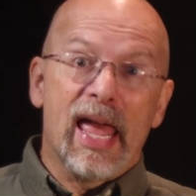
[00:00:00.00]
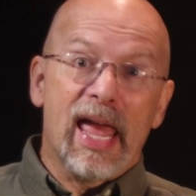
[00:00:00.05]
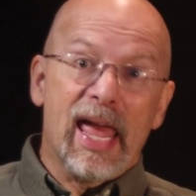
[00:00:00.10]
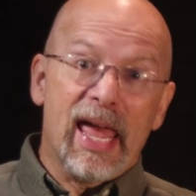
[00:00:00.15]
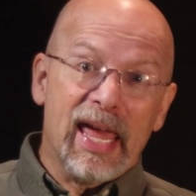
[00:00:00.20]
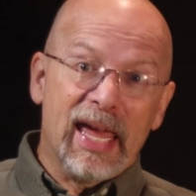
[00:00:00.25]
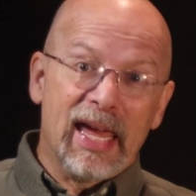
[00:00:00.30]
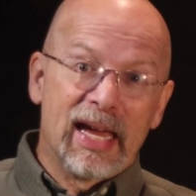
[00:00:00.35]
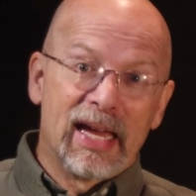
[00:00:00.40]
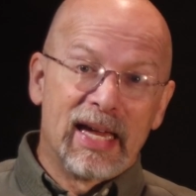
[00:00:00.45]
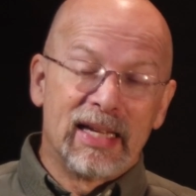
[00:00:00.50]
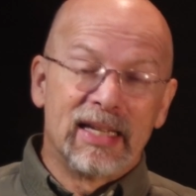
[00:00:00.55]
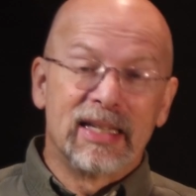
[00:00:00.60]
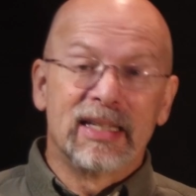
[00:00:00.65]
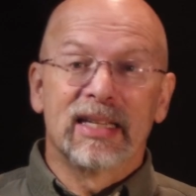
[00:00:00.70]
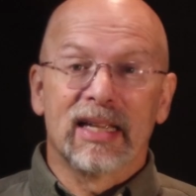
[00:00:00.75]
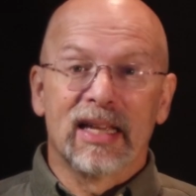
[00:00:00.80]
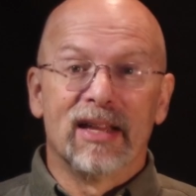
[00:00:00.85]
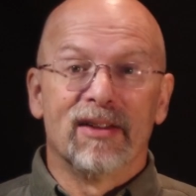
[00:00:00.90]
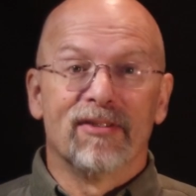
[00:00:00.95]

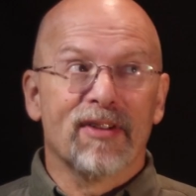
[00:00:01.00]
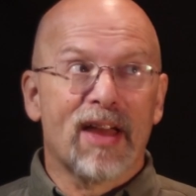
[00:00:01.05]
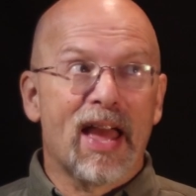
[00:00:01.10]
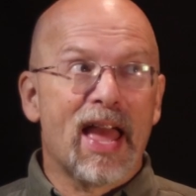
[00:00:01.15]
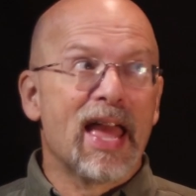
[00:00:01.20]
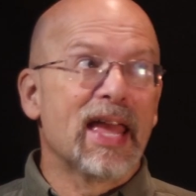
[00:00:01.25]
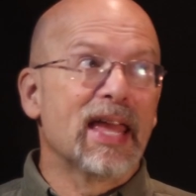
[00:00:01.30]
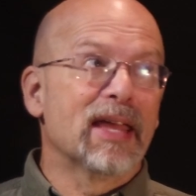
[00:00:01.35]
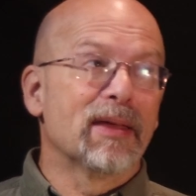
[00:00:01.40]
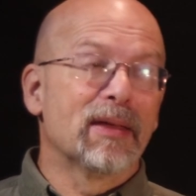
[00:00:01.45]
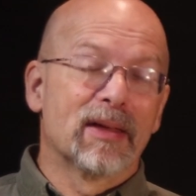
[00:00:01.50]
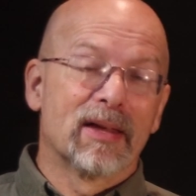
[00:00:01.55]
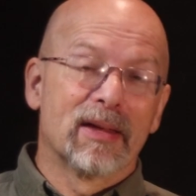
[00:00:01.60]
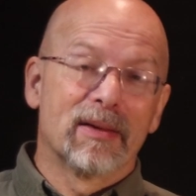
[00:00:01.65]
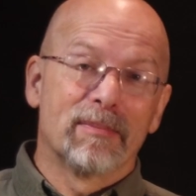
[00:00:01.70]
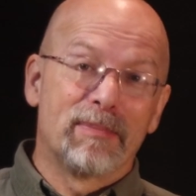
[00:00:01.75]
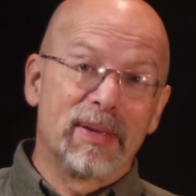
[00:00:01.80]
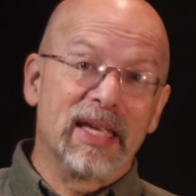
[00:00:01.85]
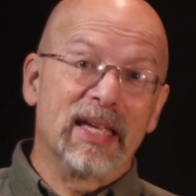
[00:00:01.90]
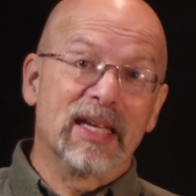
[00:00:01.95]
and if A
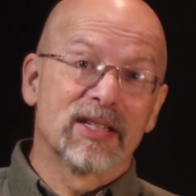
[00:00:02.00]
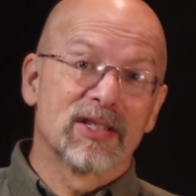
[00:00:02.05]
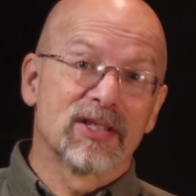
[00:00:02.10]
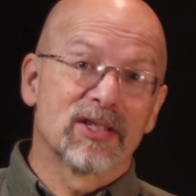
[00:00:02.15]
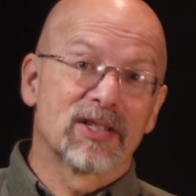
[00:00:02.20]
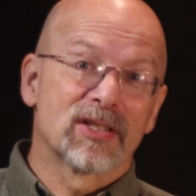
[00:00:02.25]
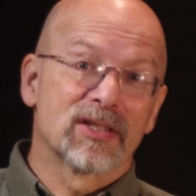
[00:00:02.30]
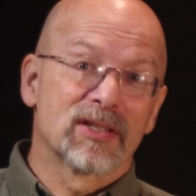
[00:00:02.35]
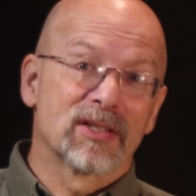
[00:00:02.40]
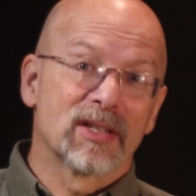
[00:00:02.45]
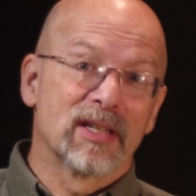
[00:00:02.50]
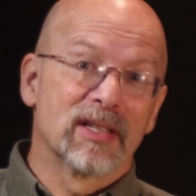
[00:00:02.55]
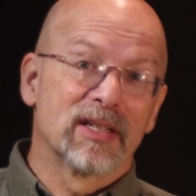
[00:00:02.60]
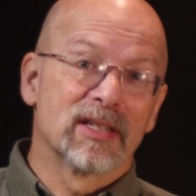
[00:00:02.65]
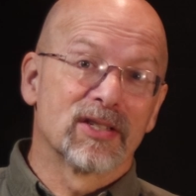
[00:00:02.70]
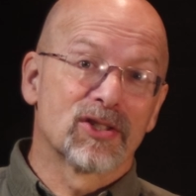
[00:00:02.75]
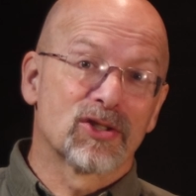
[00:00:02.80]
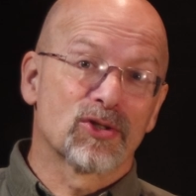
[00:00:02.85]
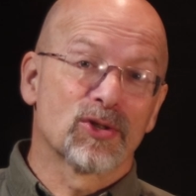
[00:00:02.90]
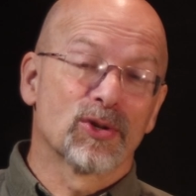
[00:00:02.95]
and B is
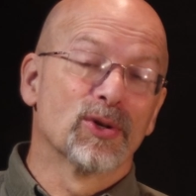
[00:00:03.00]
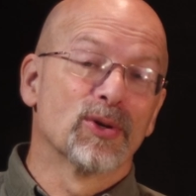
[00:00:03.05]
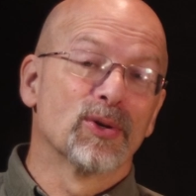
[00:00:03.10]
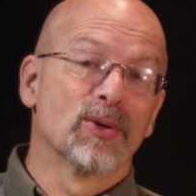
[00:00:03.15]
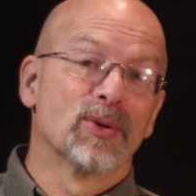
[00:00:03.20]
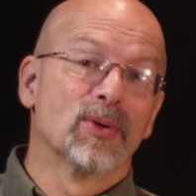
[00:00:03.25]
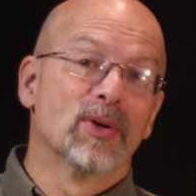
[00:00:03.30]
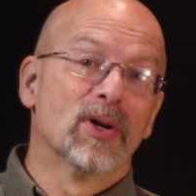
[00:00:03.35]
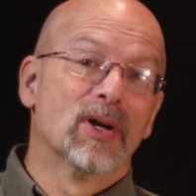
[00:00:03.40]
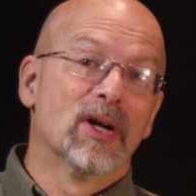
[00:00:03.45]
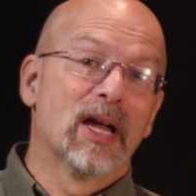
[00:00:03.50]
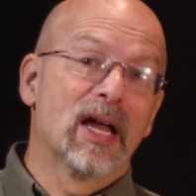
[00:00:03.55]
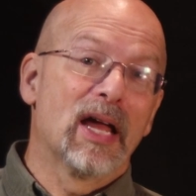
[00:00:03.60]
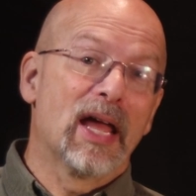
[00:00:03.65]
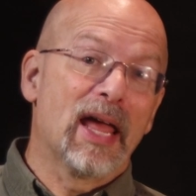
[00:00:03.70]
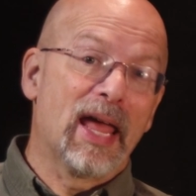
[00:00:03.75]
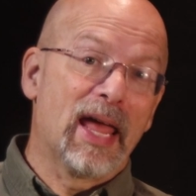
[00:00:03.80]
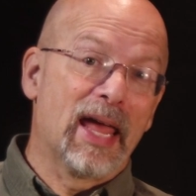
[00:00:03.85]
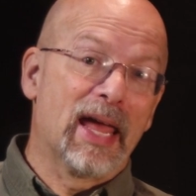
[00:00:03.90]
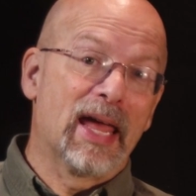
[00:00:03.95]
true
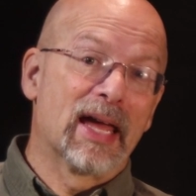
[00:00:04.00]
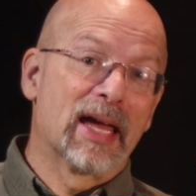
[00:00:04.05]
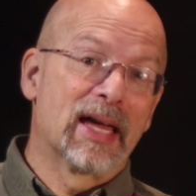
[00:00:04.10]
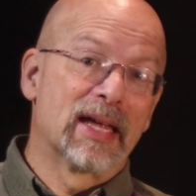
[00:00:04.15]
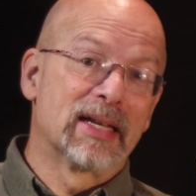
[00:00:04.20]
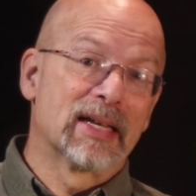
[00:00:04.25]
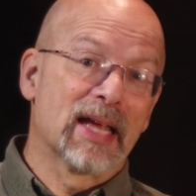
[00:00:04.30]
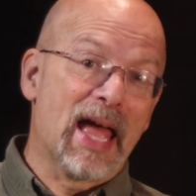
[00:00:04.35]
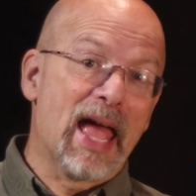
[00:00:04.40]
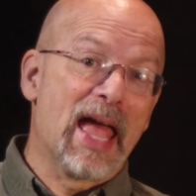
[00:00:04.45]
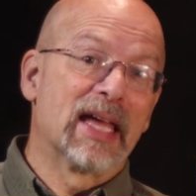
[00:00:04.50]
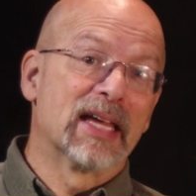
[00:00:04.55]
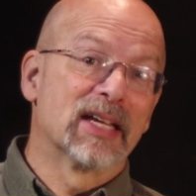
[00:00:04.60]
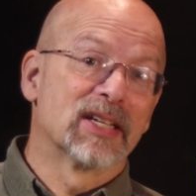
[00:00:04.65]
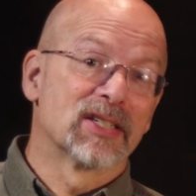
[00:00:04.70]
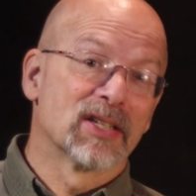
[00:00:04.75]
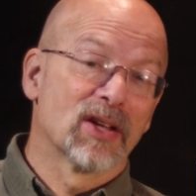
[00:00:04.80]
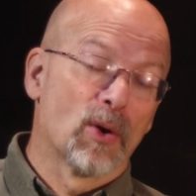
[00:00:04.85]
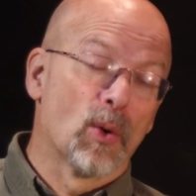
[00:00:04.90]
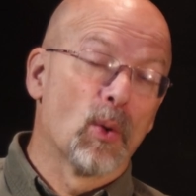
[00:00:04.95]
and A
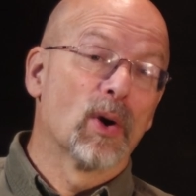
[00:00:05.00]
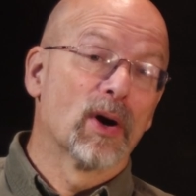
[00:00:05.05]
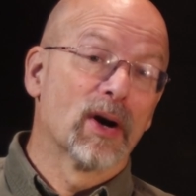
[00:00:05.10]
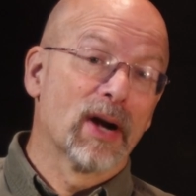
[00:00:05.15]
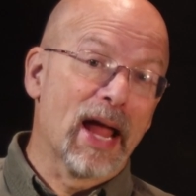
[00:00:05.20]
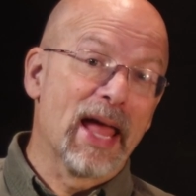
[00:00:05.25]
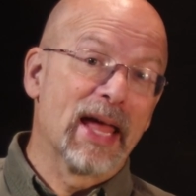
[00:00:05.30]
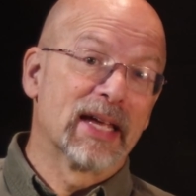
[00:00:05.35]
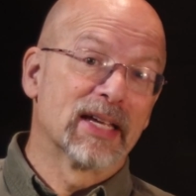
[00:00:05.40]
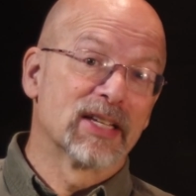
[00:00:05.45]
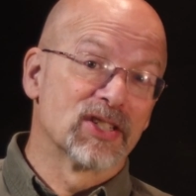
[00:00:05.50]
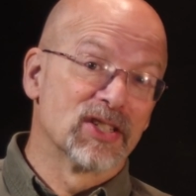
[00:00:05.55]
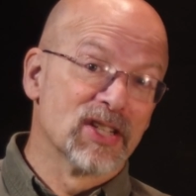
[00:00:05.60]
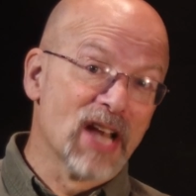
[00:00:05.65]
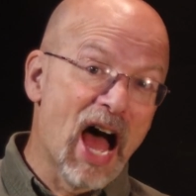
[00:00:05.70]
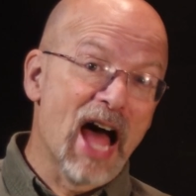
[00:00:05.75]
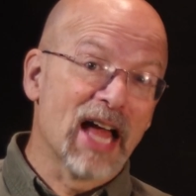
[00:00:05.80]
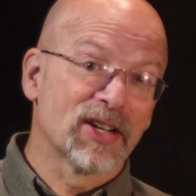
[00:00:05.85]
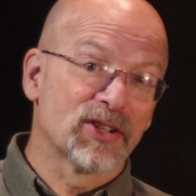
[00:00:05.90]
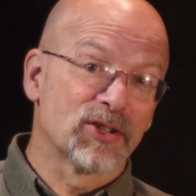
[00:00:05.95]
is, or A is
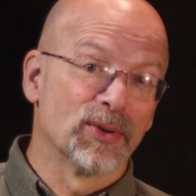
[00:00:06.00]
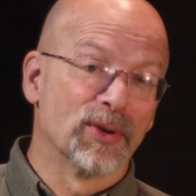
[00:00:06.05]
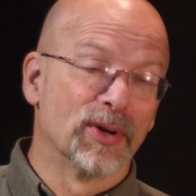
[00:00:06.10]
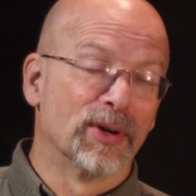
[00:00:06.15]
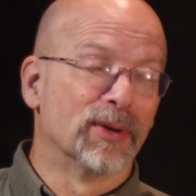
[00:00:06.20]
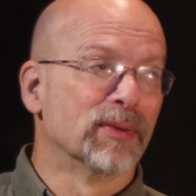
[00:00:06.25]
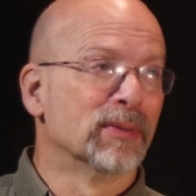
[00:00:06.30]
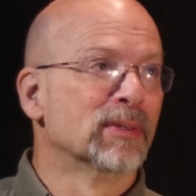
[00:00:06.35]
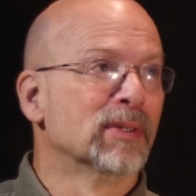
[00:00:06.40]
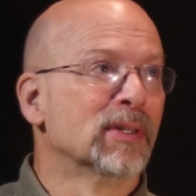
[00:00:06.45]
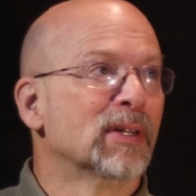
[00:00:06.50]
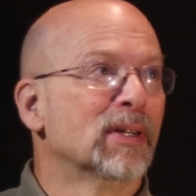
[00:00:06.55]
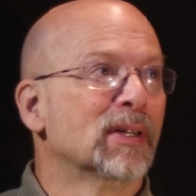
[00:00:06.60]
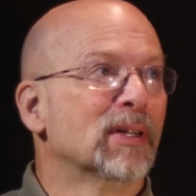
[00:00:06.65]
not true,